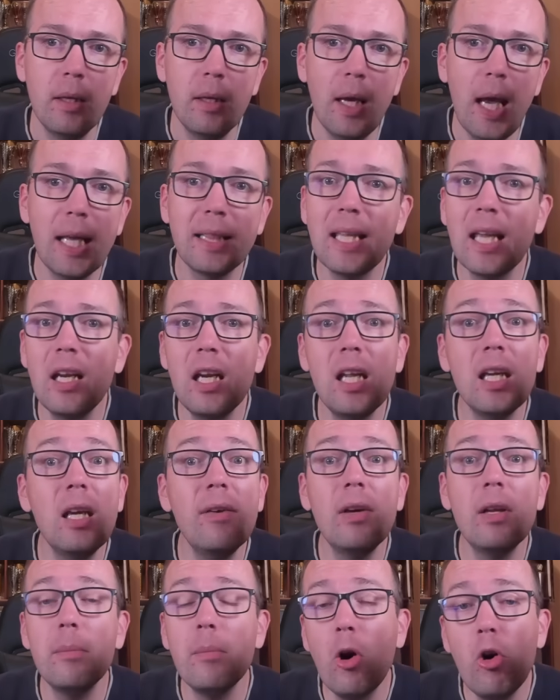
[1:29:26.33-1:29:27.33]
At any
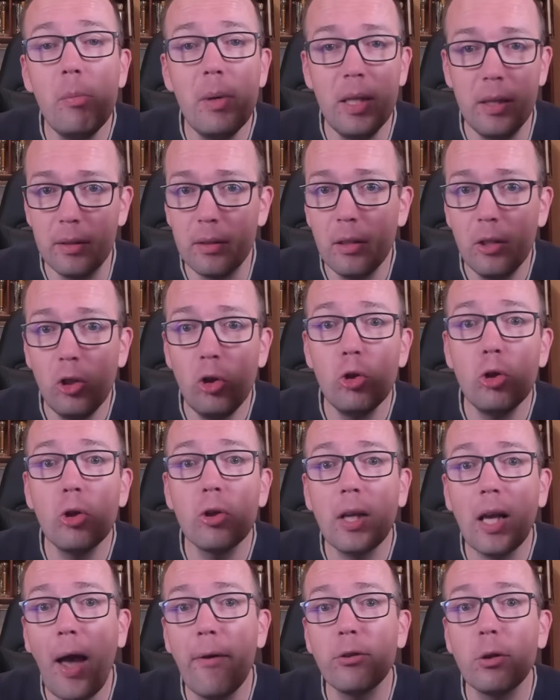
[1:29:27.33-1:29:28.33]
given moment, you don't
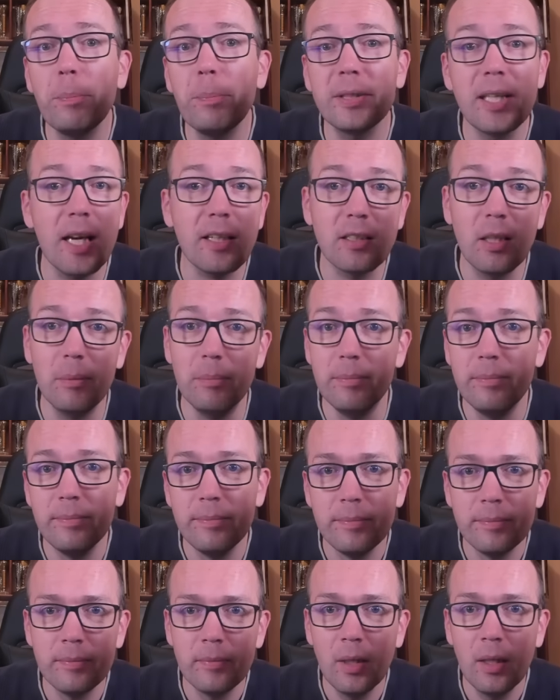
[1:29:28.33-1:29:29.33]
have to protect them
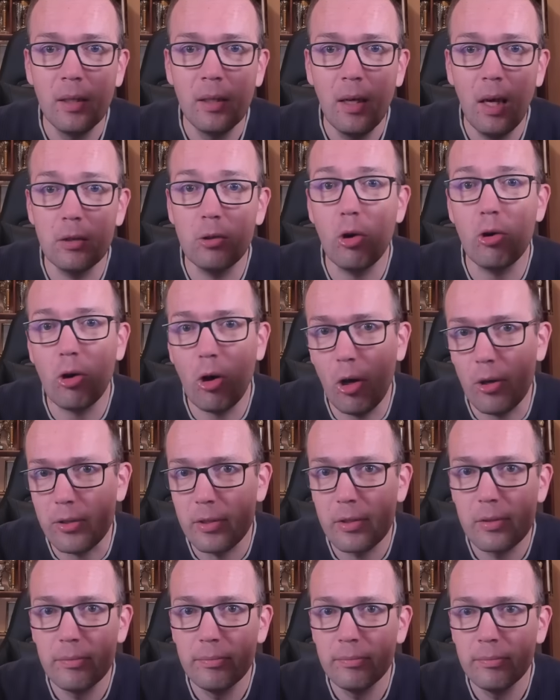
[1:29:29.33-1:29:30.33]
at all
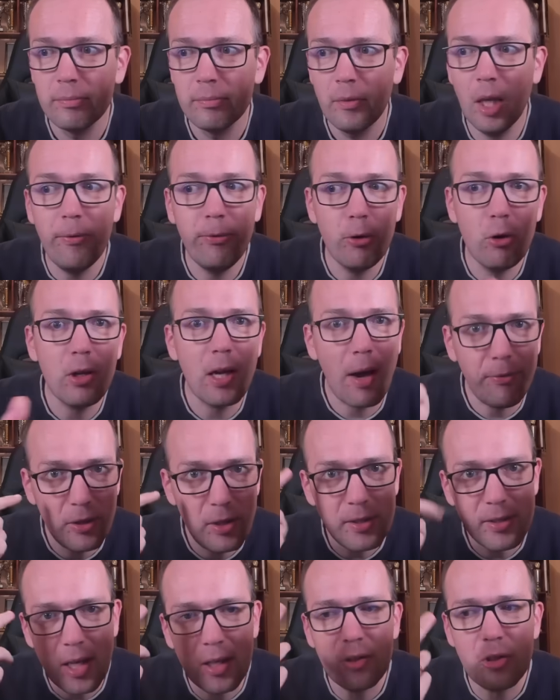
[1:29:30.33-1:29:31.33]
costs. If you have
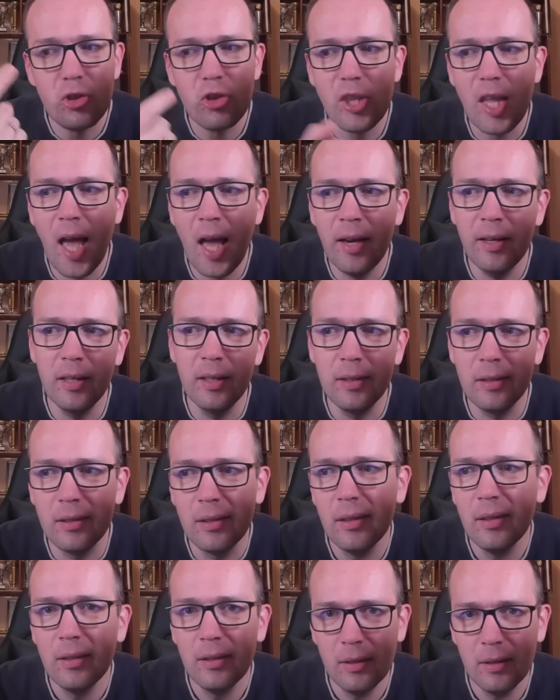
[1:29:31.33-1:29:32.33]
this understanding,
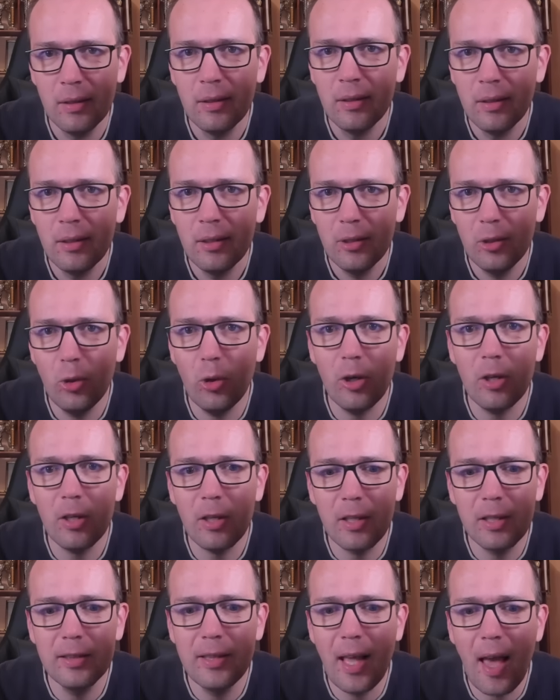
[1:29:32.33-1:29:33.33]
you're
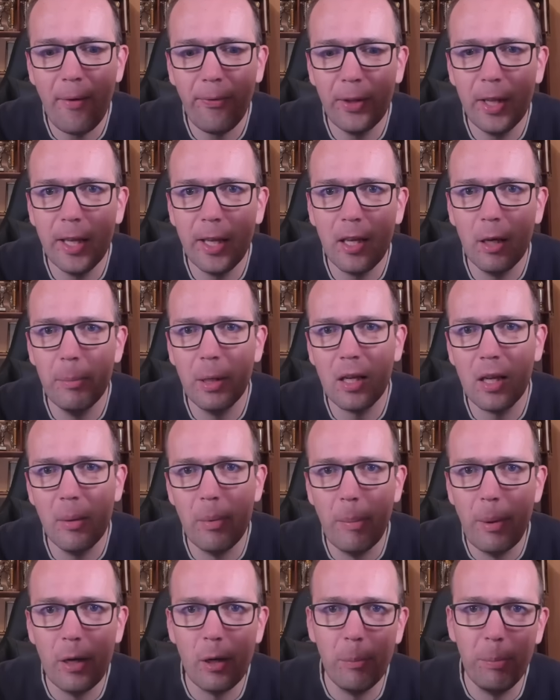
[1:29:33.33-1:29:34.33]
definitely going to become a
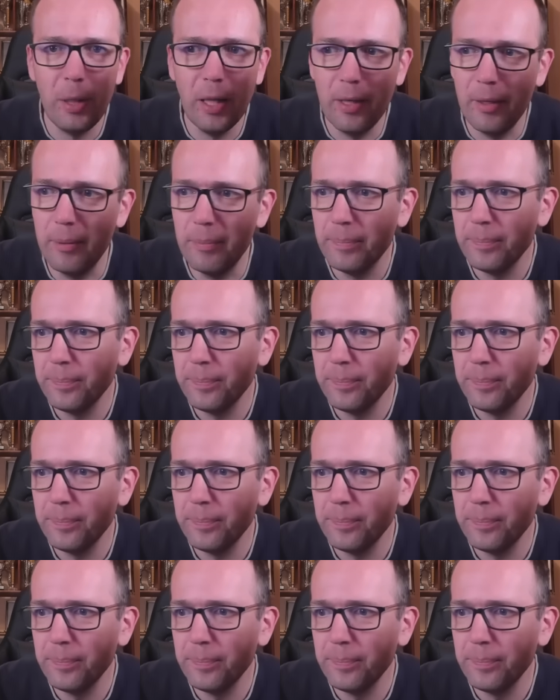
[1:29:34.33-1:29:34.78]
better player.